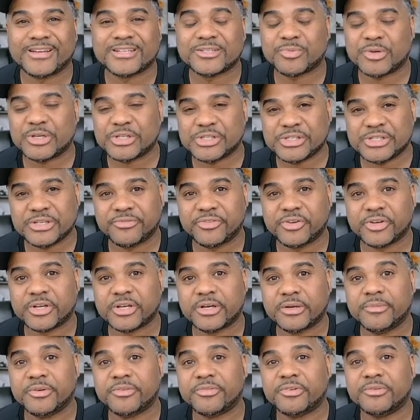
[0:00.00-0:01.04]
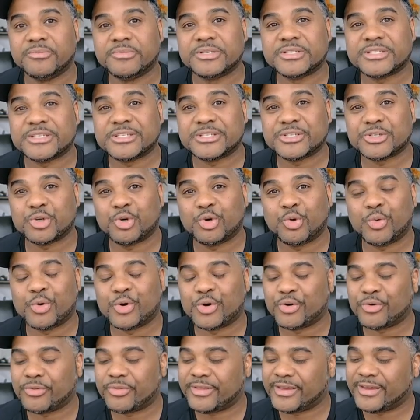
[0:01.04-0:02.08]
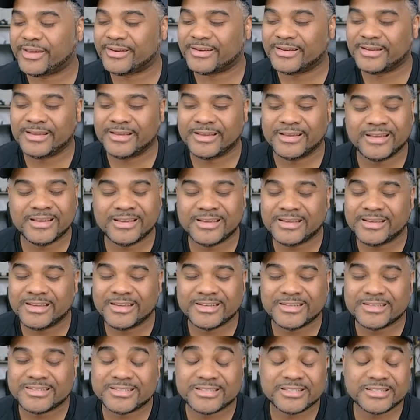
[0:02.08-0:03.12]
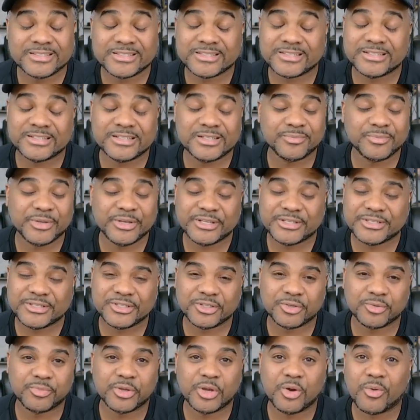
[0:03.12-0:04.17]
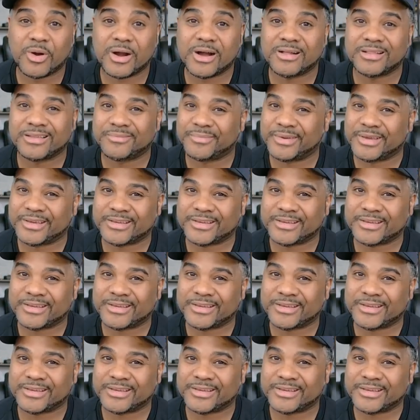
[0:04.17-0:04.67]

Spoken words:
especially if you're coming from a Cisco world, that to some, and it took me a while, it